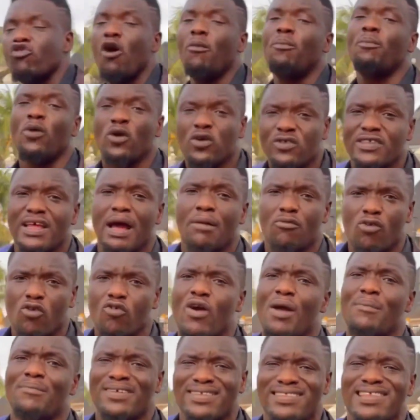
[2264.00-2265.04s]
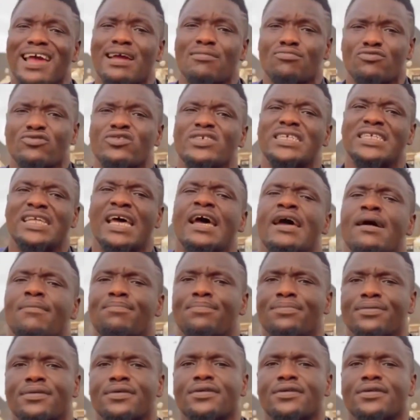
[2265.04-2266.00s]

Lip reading: know, post amo when Mr. Ibu need help.